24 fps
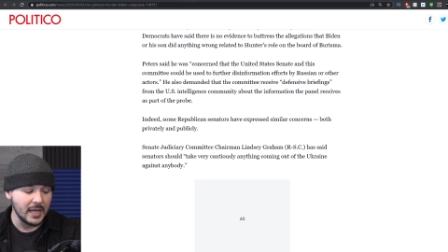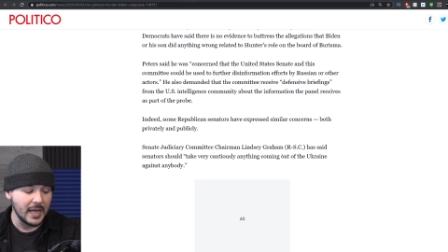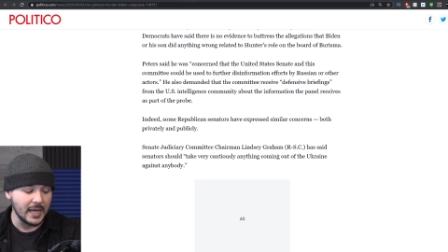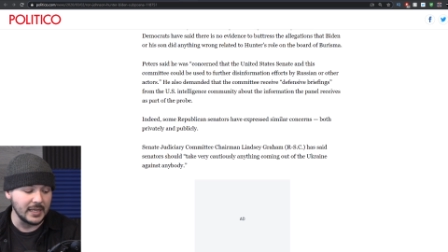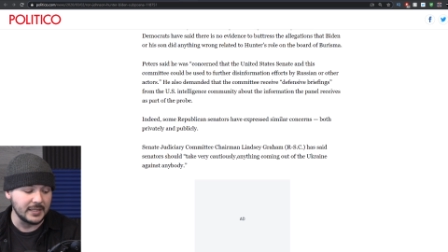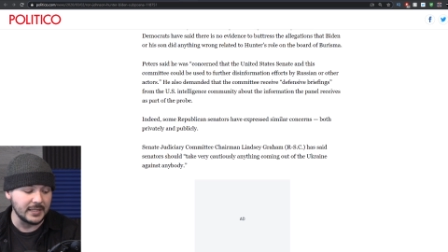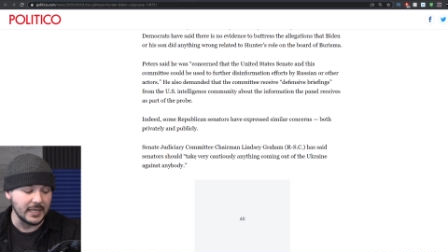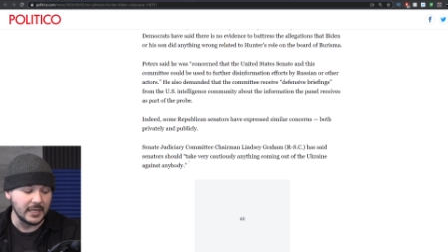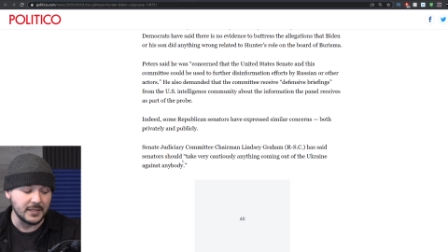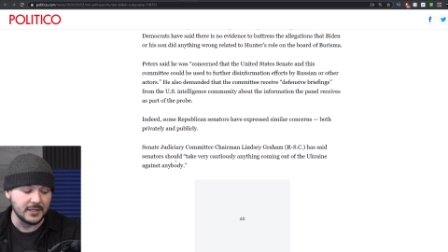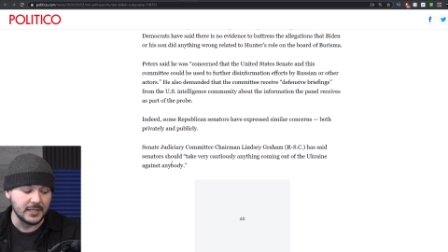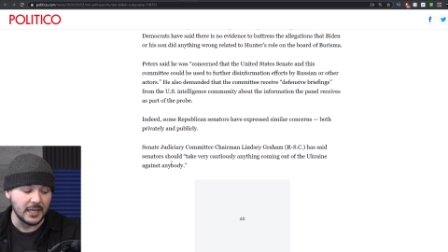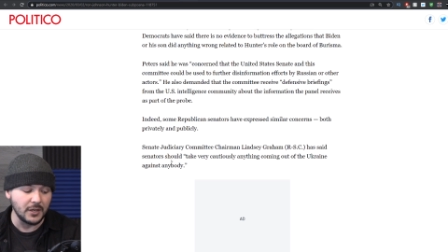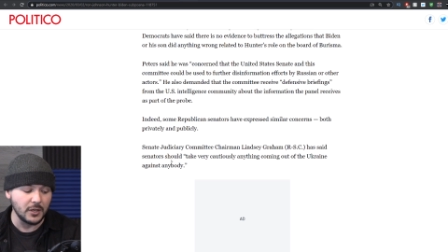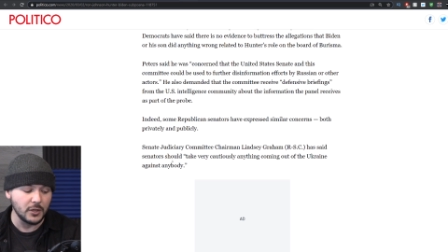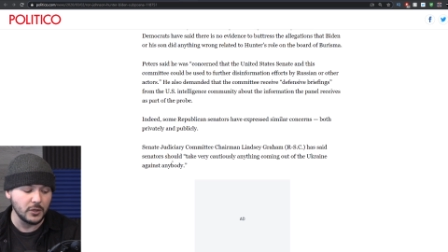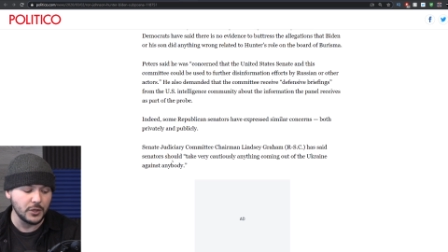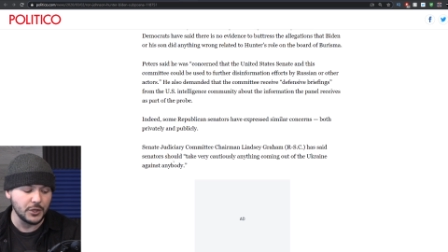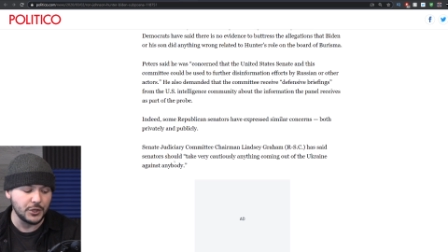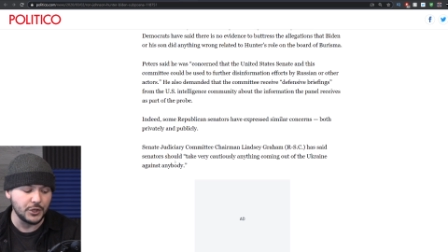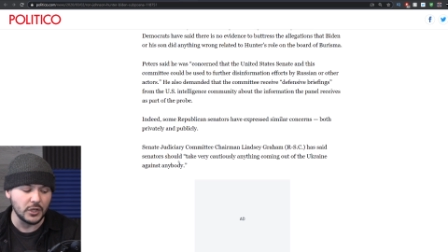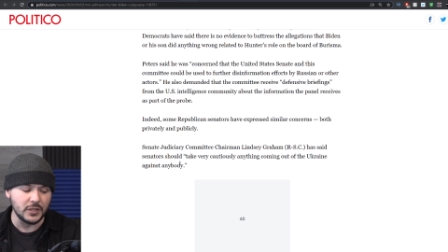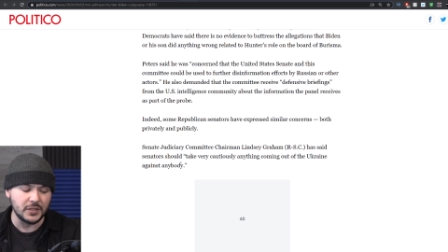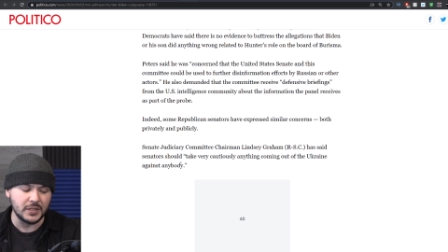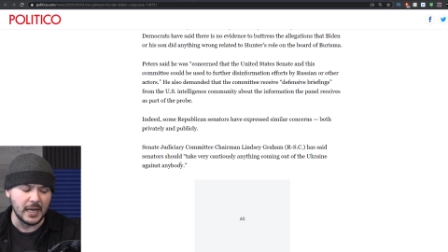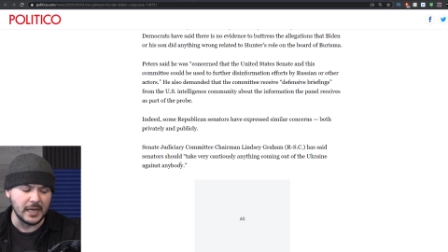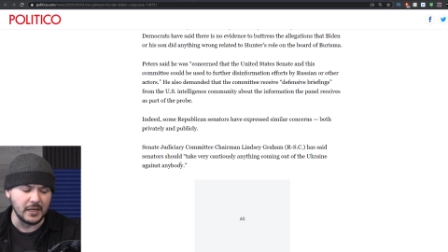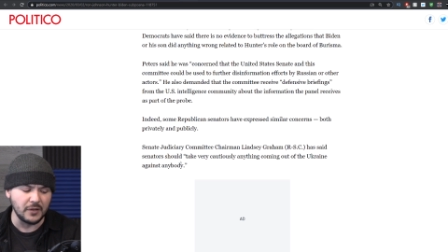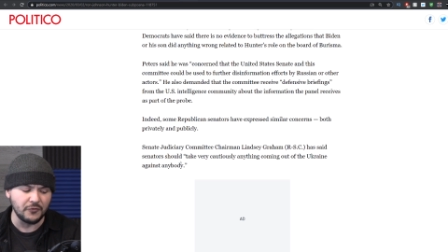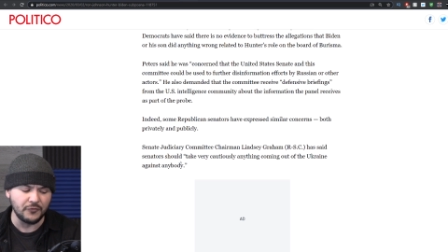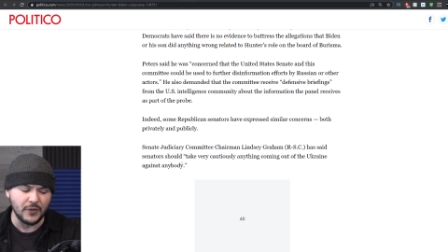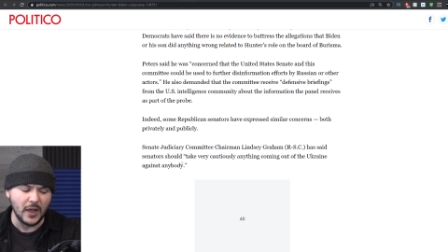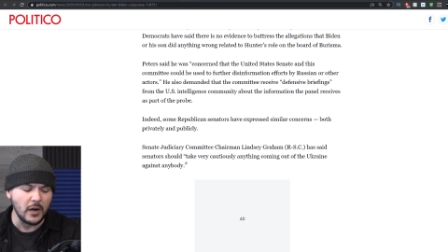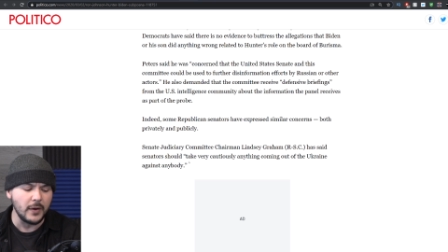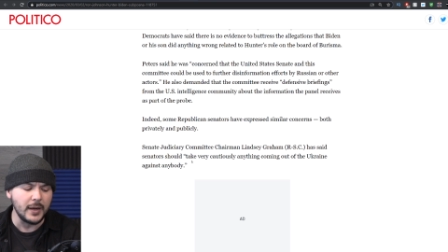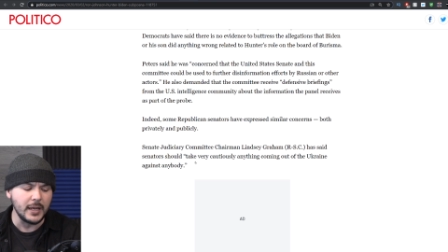has said senators should
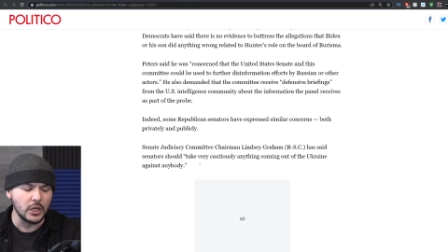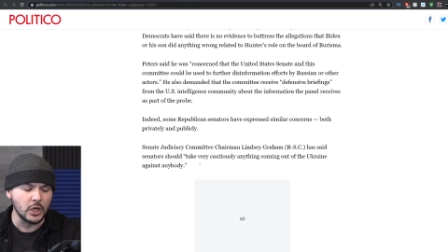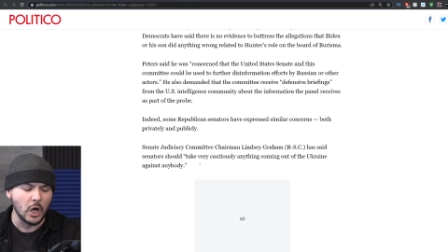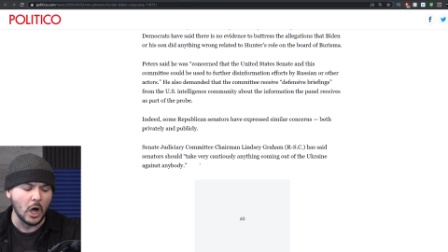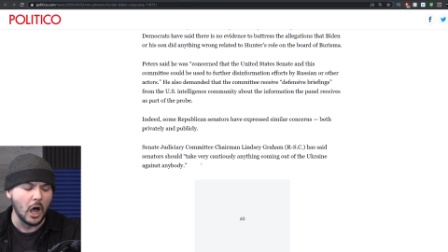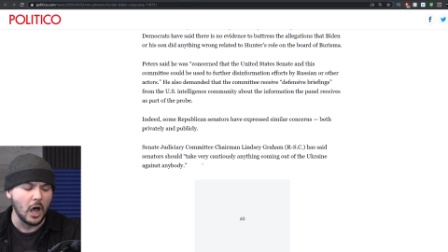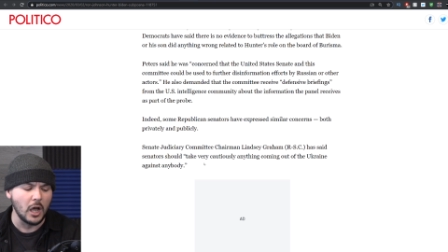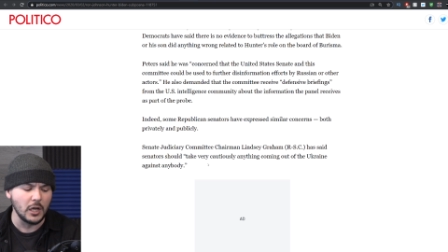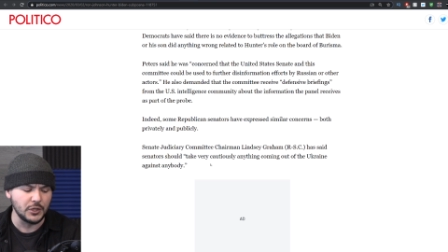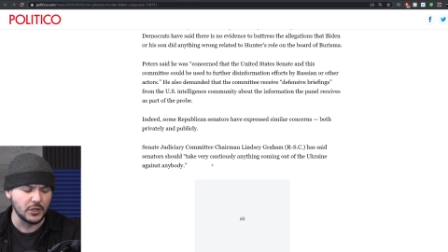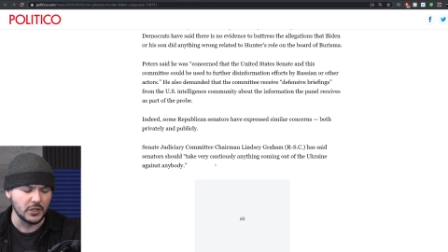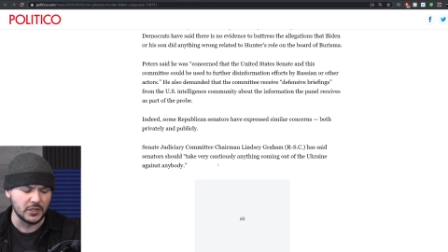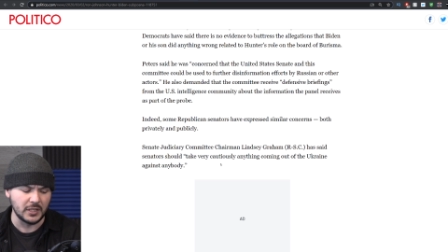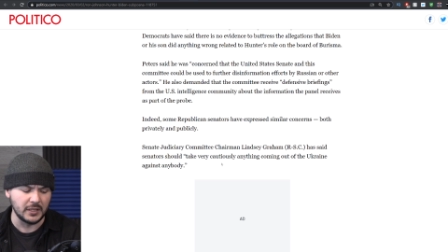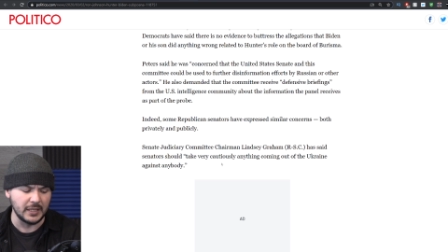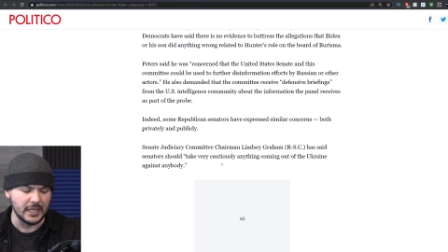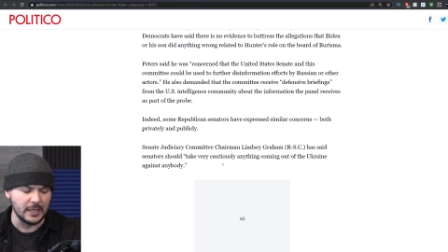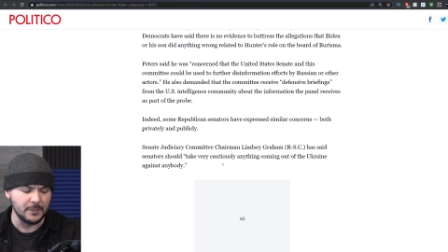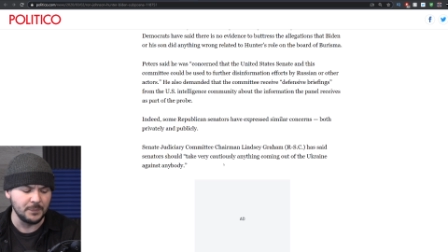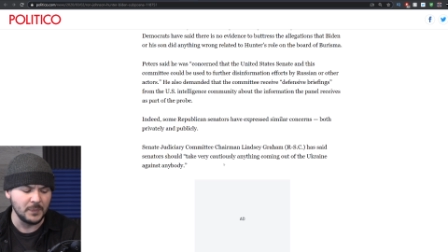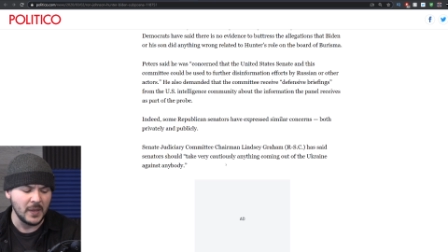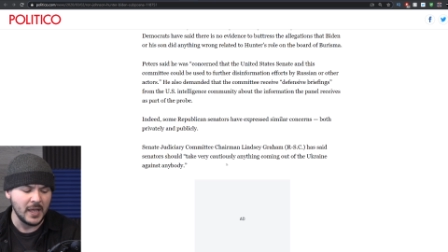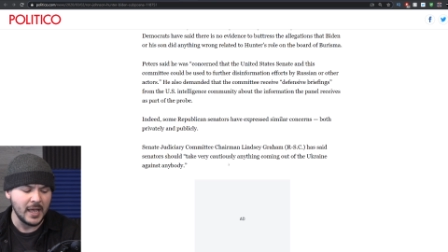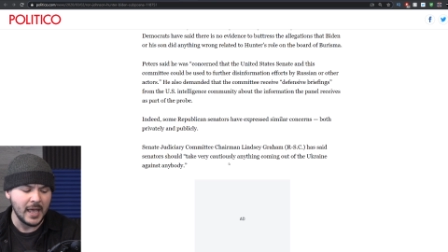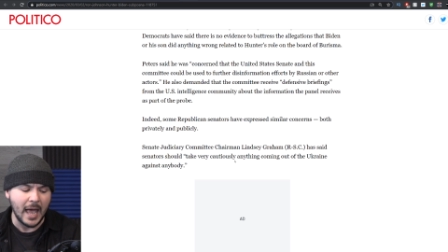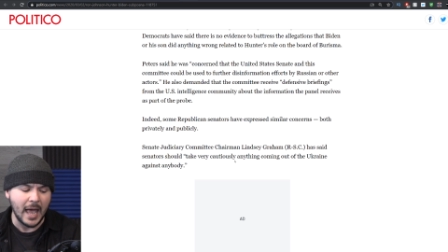take very cautiously